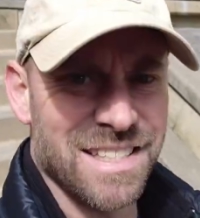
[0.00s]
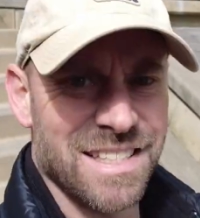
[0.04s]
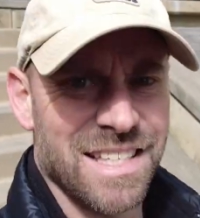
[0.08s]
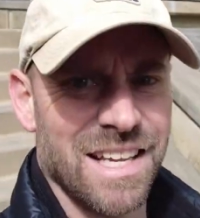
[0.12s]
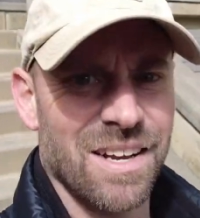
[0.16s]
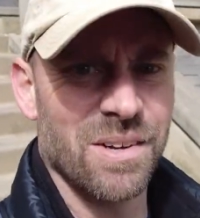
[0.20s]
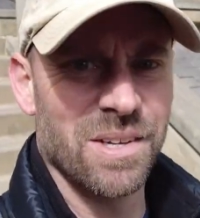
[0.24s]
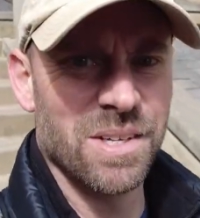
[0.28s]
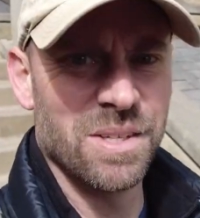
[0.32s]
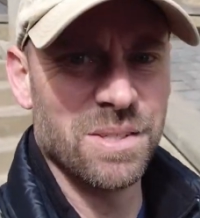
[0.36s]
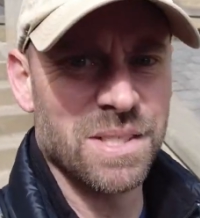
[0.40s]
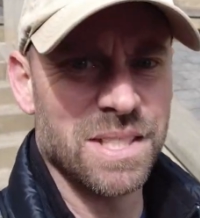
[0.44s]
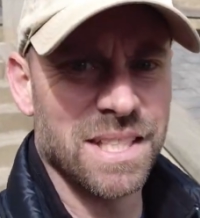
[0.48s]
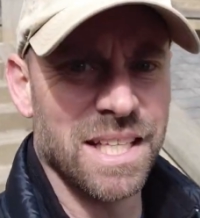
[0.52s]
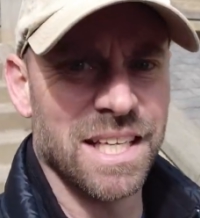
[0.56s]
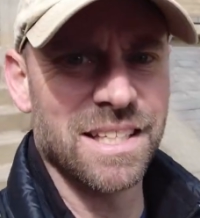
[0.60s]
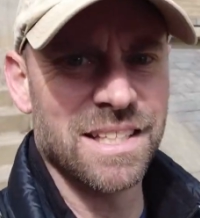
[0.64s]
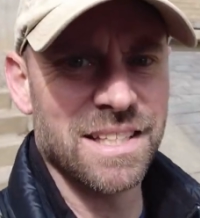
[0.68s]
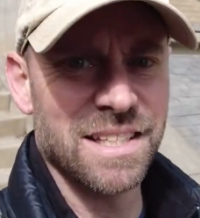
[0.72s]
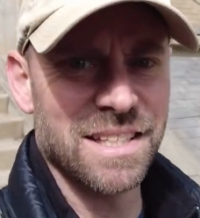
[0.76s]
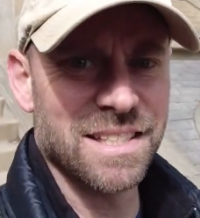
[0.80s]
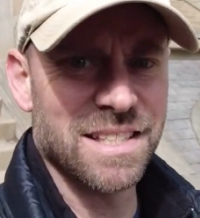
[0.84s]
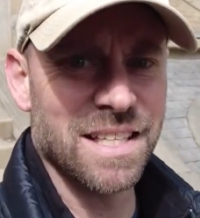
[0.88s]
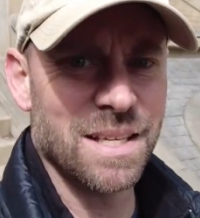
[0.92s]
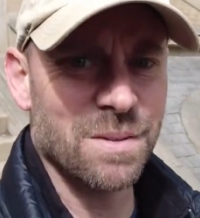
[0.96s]
is how I used to get
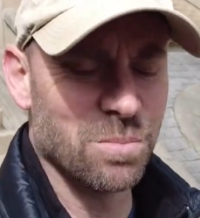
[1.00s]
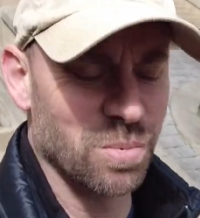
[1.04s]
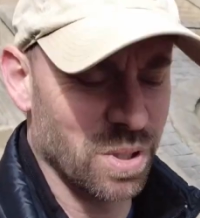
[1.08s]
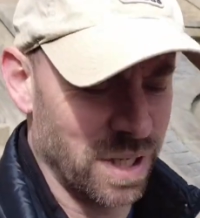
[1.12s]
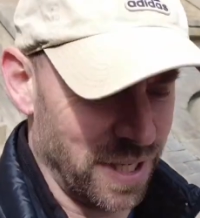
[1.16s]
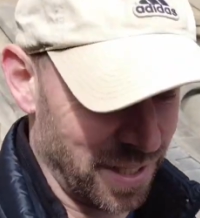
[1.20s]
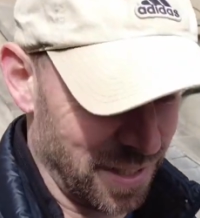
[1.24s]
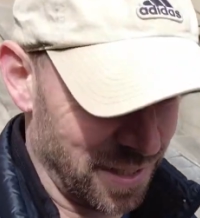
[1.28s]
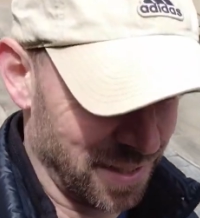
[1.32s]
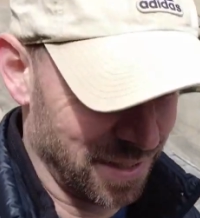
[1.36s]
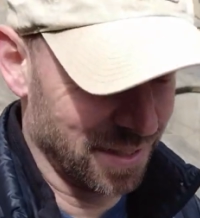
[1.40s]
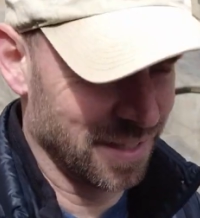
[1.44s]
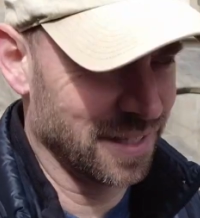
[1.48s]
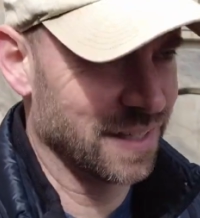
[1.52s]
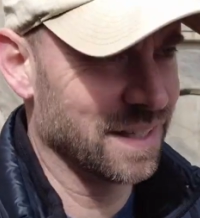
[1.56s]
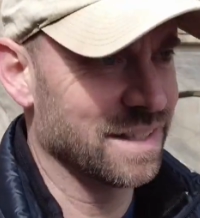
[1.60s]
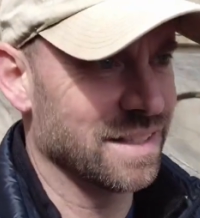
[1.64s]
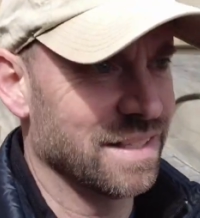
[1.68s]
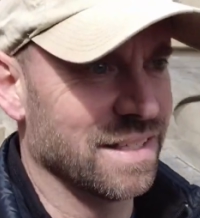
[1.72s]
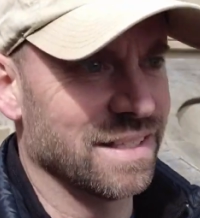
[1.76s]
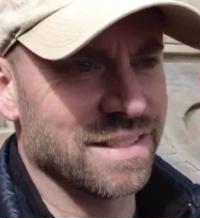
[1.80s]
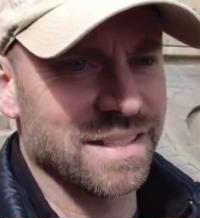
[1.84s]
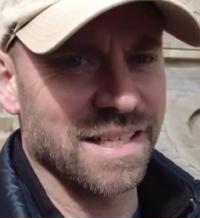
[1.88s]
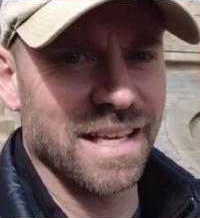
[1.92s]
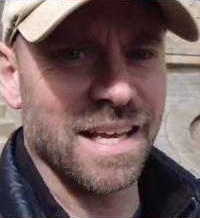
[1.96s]
to the subway,
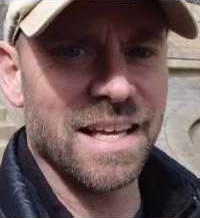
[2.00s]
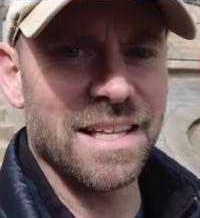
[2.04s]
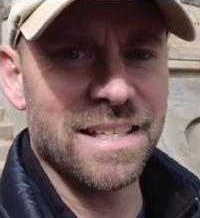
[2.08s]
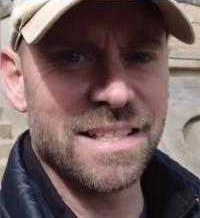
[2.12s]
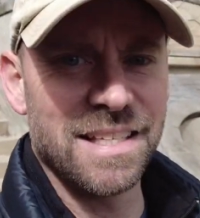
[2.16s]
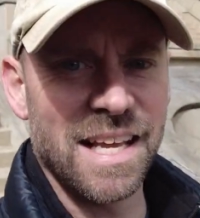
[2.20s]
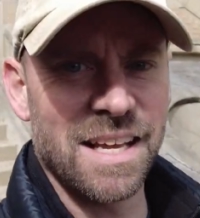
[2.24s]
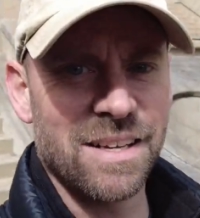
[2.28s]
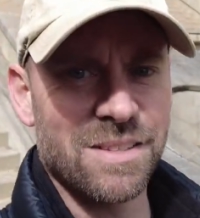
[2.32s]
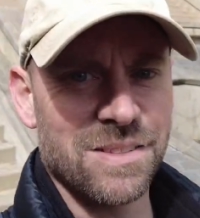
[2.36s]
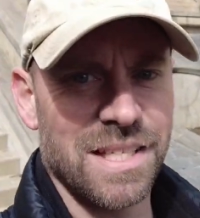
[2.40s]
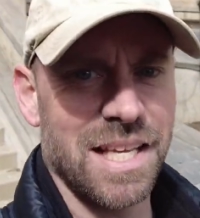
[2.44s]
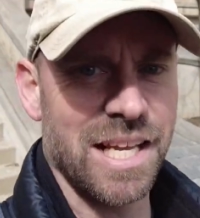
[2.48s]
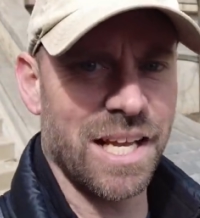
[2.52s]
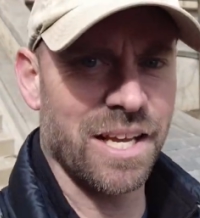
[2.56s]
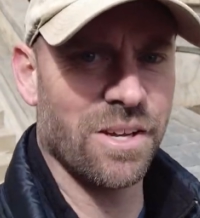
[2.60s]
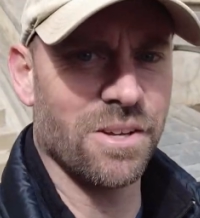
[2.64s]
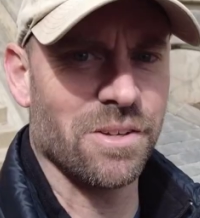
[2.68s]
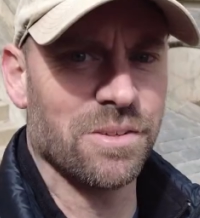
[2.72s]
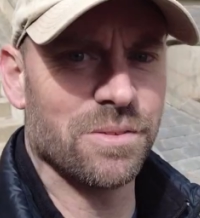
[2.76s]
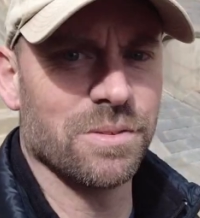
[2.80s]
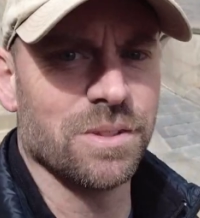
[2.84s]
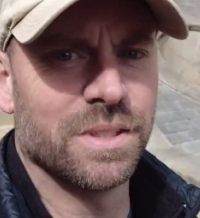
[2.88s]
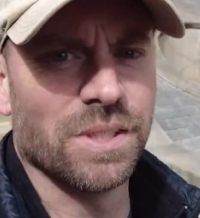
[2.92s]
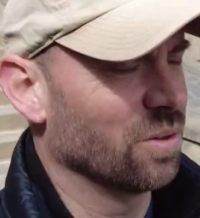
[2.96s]
to head
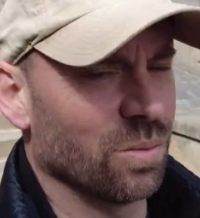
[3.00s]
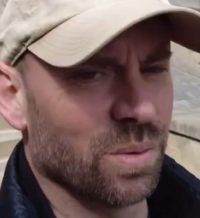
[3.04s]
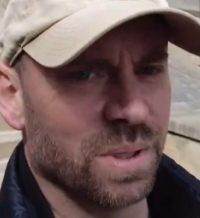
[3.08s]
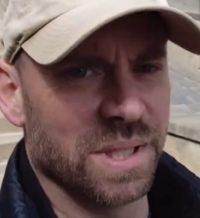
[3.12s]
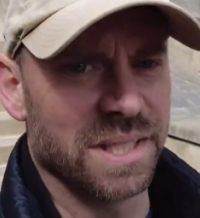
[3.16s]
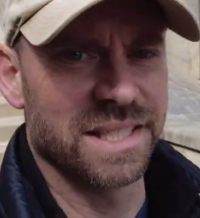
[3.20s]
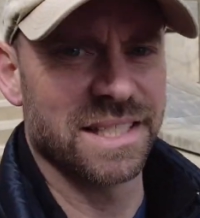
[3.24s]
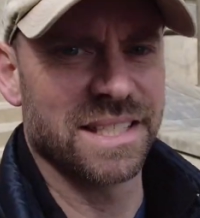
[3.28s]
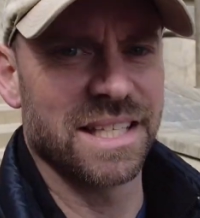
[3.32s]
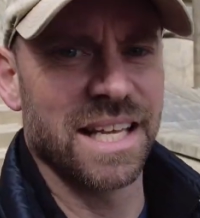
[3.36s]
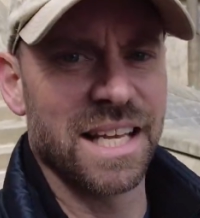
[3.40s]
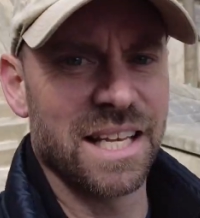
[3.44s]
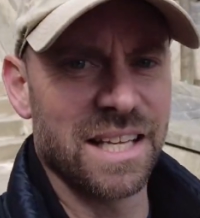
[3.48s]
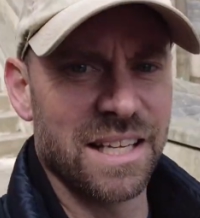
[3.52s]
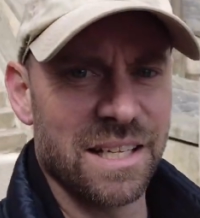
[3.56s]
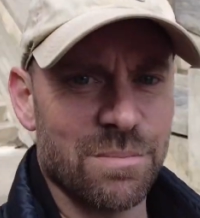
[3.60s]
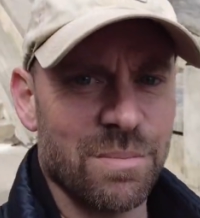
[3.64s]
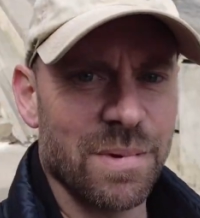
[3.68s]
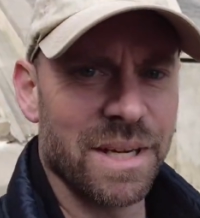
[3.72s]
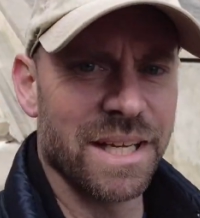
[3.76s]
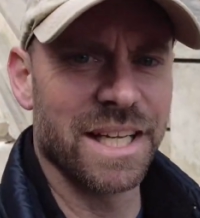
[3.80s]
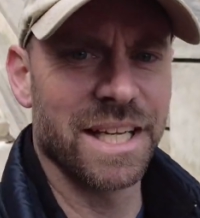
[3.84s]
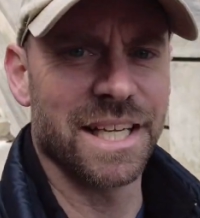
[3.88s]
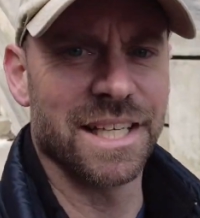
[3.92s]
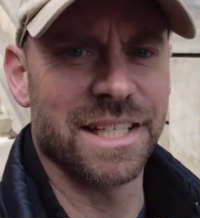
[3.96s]
downtown when staying at
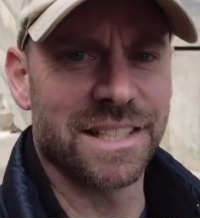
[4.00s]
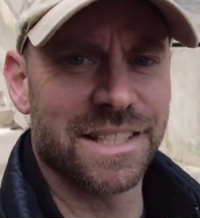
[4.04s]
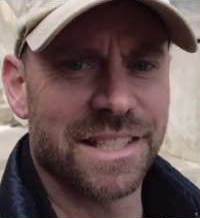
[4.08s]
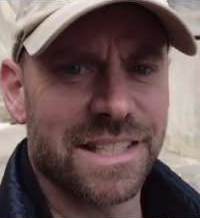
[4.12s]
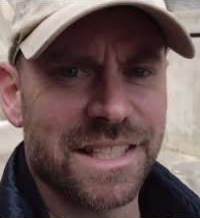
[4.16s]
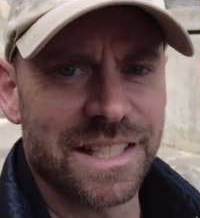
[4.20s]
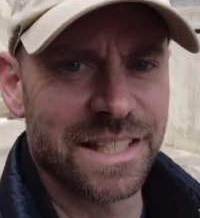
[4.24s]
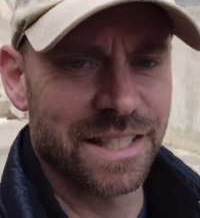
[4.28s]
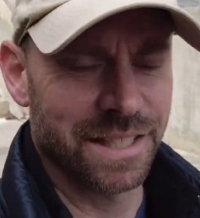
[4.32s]
my aunt's.